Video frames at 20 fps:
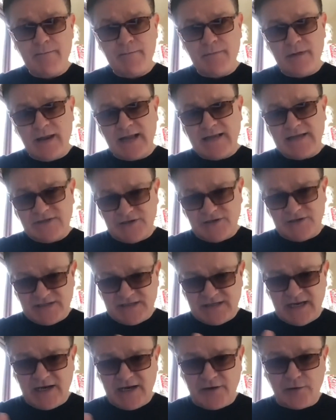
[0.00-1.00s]
Let's just
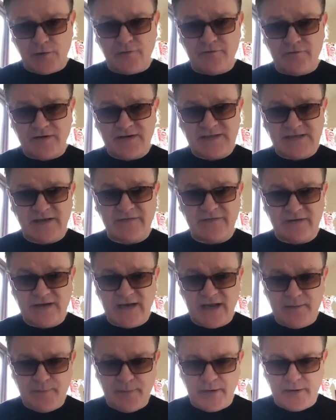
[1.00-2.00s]
take it over a
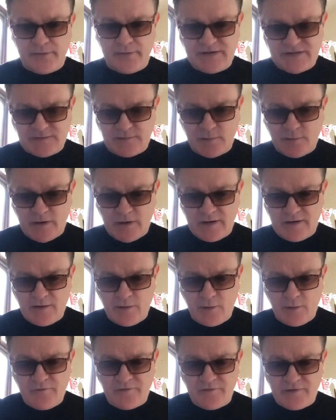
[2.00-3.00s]
7-day period, so
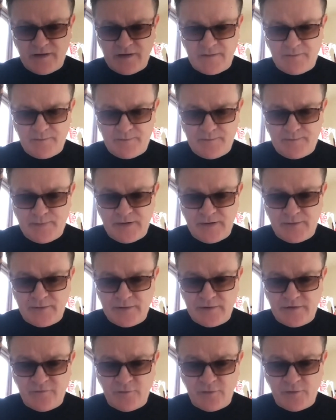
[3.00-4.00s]
over the
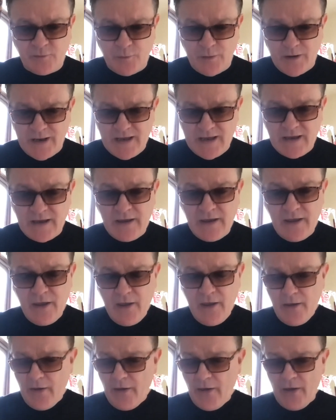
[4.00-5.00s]
period of 1 week.
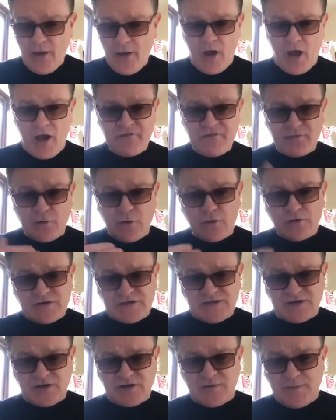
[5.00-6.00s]
Of course,
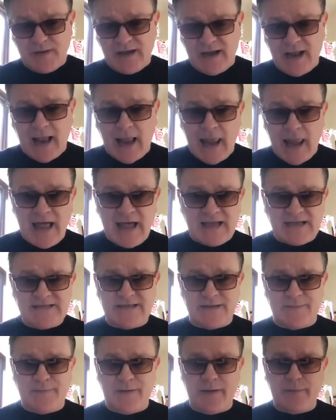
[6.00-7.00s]
there can be a class
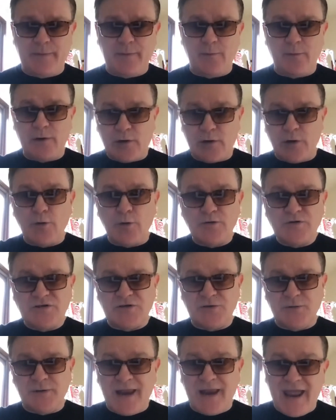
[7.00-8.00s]
that people will go
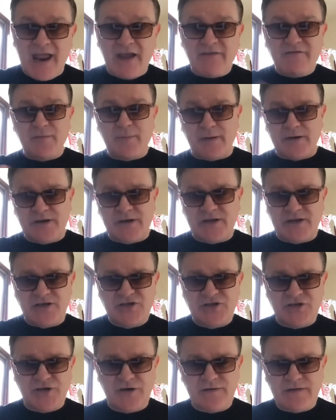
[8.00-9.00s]
to and everybody can
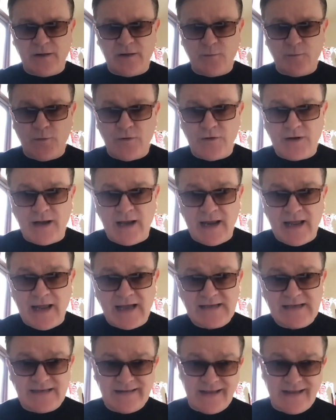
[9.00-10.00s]
share that one
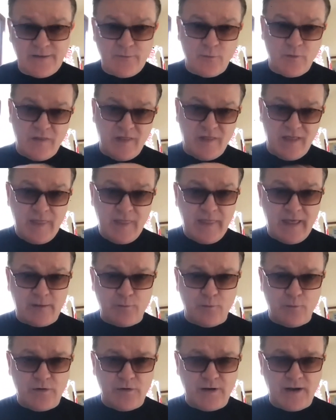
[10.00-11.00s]
class. And then within
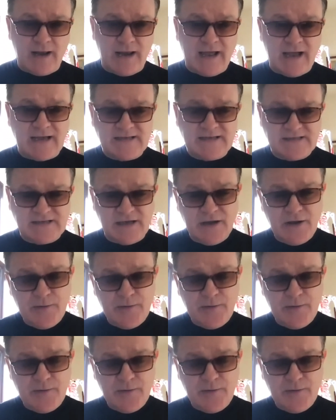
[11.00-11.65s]
that one class,